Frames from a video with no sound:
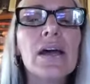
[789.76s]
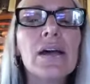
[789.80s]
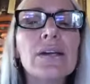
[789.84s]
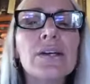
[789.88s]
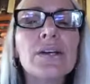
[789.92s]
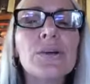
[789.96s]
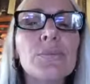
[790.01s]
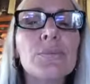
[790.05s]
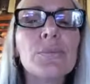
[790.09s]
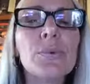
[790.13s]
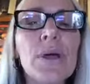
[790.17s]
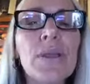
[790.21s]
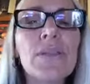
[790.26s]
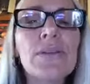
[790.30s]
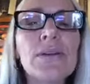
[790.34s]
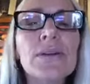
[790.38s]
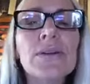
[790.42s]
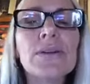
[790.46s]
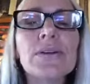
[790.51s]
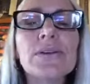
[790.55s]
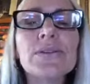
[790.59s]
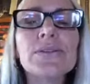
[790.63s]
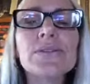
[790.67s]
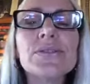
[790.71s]
Your
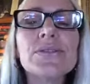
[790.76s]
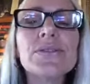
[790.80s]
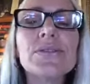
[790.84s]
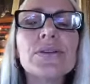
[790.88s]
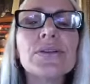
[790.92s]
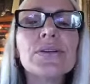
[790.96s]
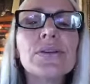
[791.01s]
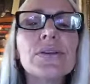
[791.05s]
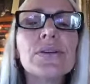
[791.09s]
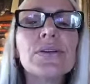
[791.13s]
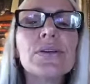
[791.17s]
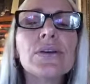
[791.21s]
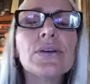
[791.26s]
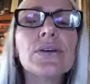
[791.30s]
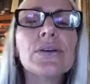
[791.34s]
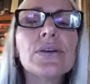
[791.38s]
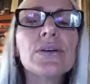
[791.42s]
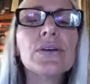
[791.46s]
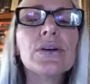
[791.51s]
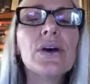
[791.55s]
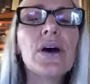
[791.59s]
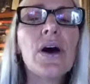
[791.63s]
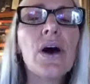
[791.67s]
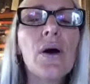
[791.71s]
brothers
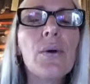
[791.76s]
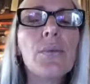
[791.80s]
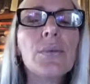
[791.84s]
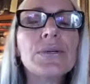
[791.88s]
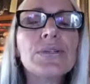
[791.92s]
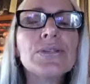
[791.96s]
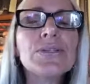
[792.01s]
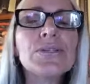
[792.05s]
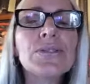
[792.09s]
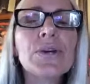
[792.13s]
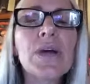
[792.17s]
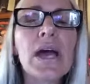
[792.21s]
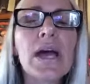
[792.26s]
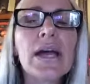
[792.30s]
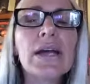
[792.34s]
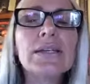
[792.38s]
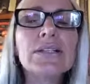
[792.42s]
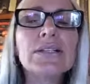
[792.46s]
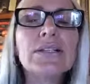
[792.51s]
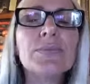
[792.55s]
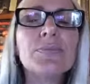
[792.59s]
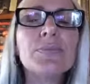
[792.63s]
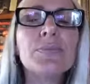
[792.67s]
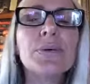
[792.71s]
always
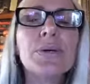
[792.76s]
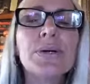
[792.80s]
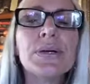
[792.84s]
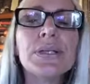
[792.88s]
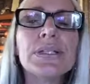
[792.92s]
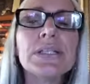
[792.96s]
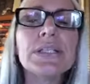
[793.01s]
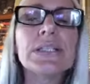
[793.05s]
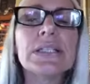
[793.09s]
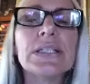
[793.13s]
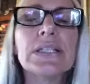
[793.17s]
tried to put